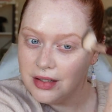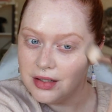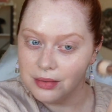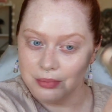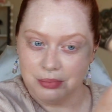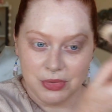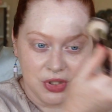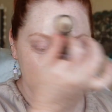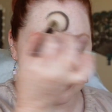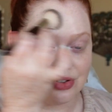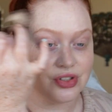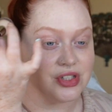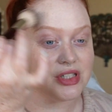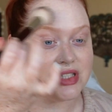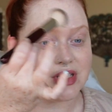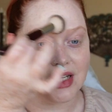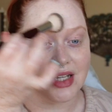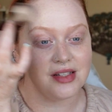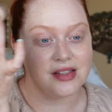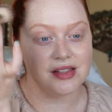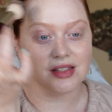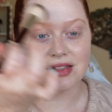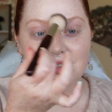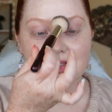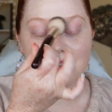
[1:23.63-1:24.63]
Mistress
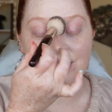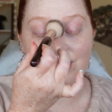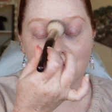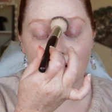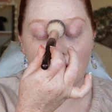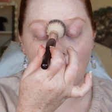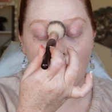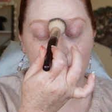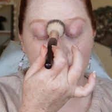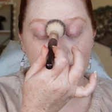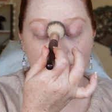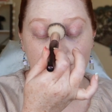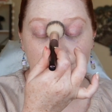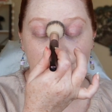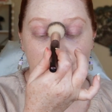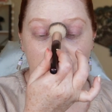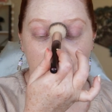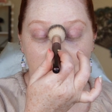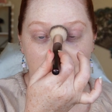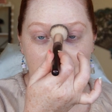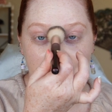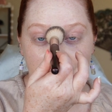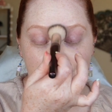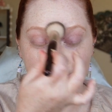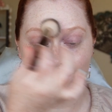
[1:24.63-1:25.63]
takes this as her
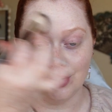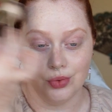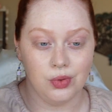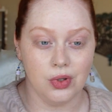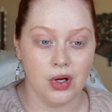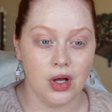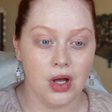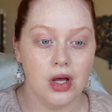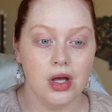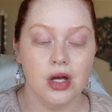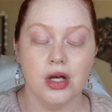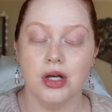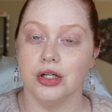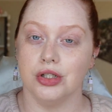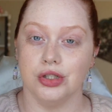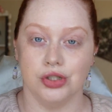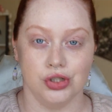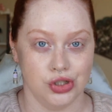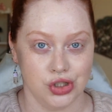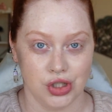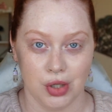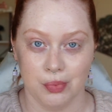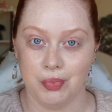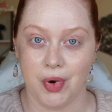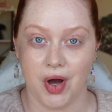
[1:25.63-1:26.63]
opportunity to
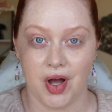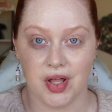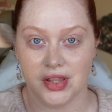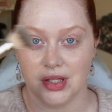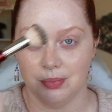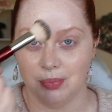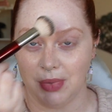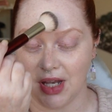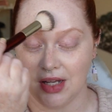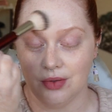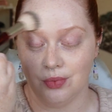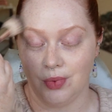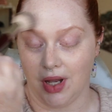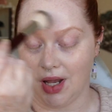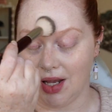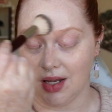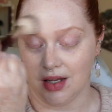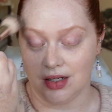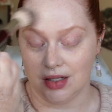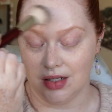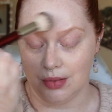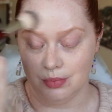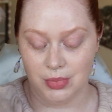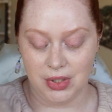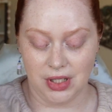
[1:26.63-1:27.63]
jump on the
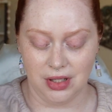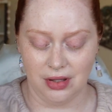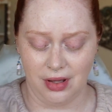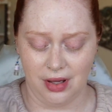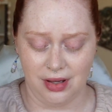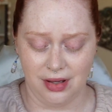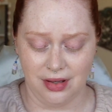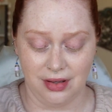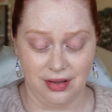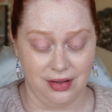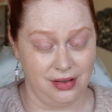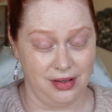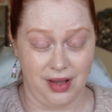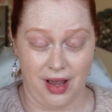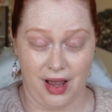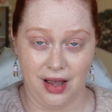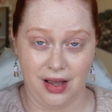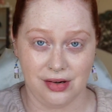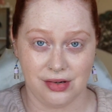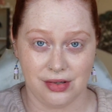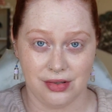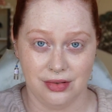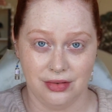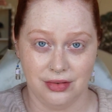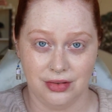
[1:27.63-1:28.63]
bandwagon and be like, yeah,
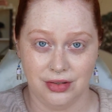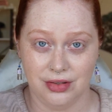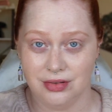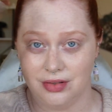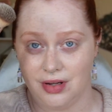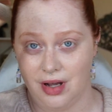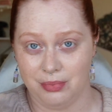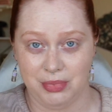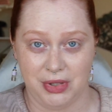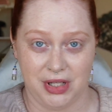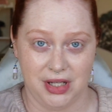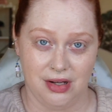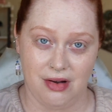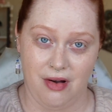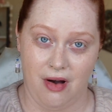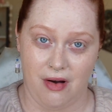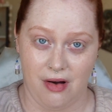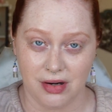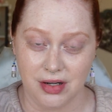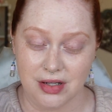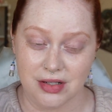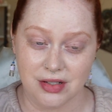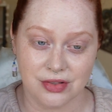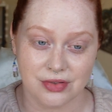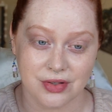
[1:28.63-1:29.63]
girl, you're not being
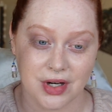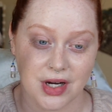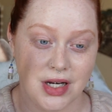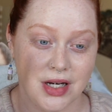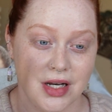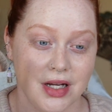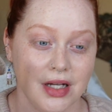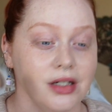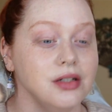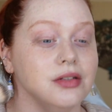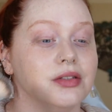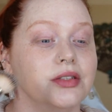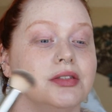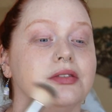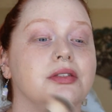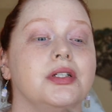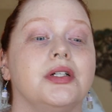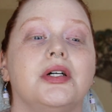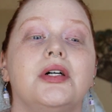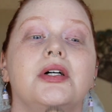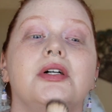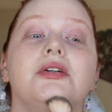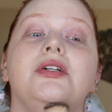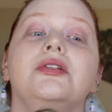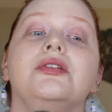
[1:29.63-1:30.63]
honest right now. And
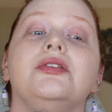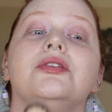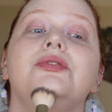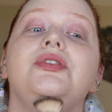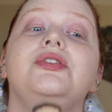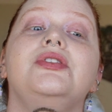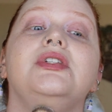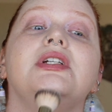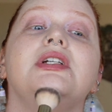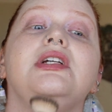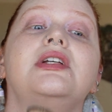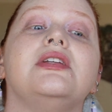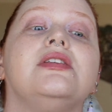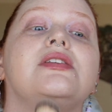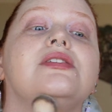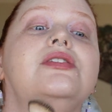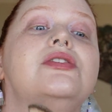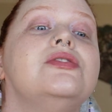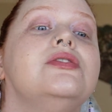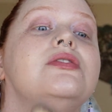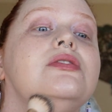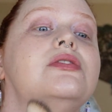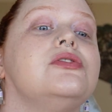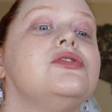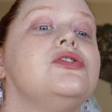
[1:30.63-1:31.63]
Lucy is
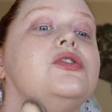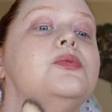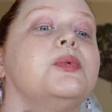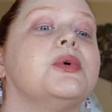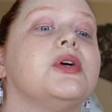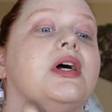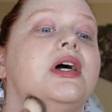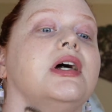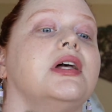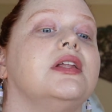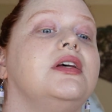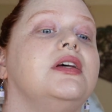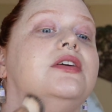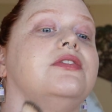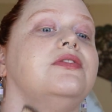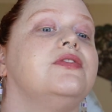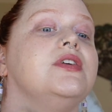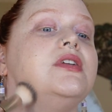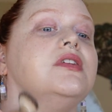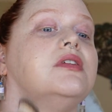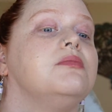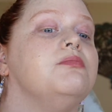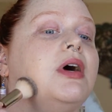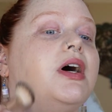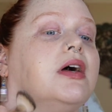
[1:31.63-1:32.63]
super highly
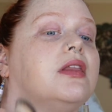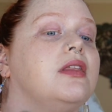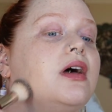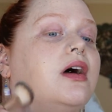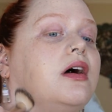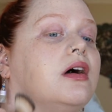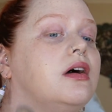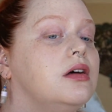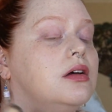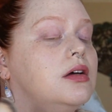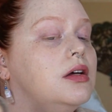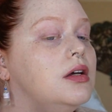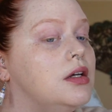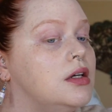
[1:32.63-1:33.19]
offended by that.